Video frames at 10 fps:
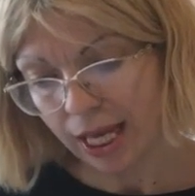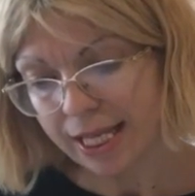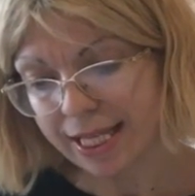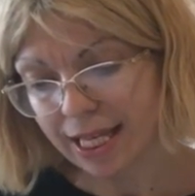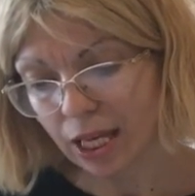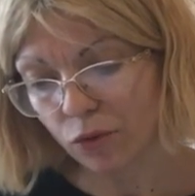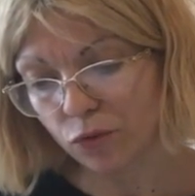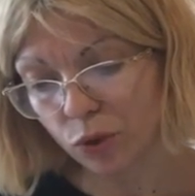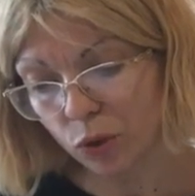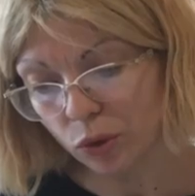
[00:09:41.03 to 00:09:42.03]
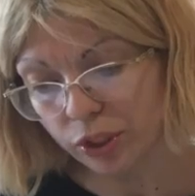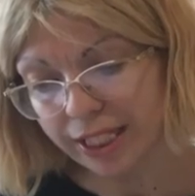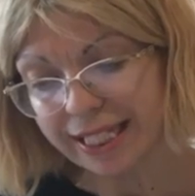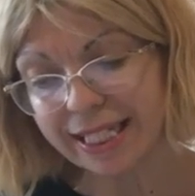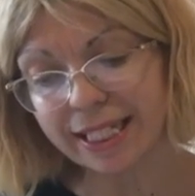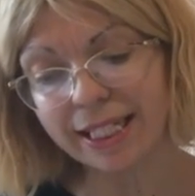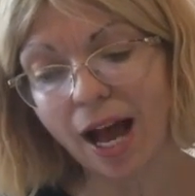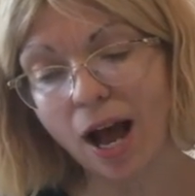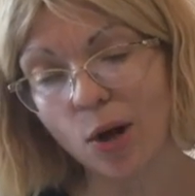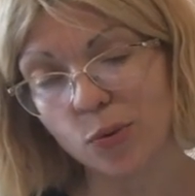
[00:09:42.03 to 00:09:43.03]
Sie führt den
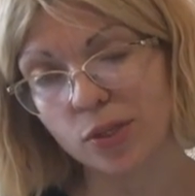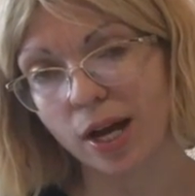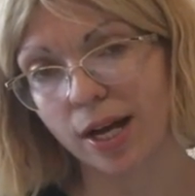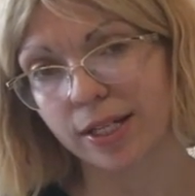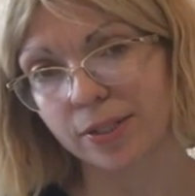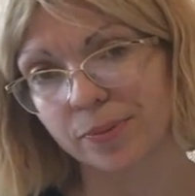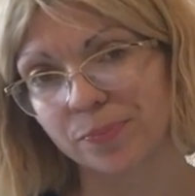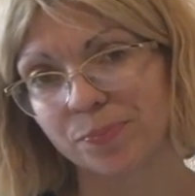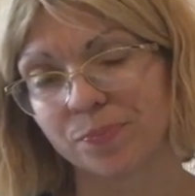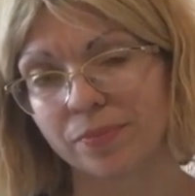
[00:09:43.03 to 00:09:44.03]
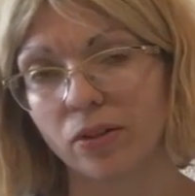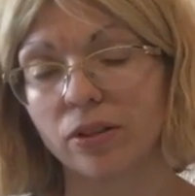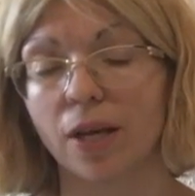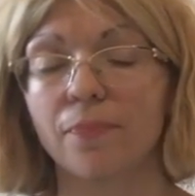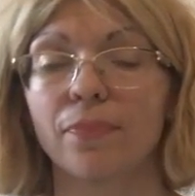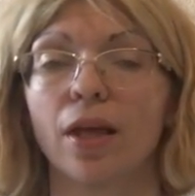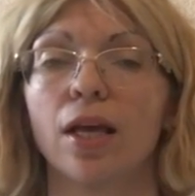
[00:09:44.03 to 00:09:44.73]
Haushalt. Okay,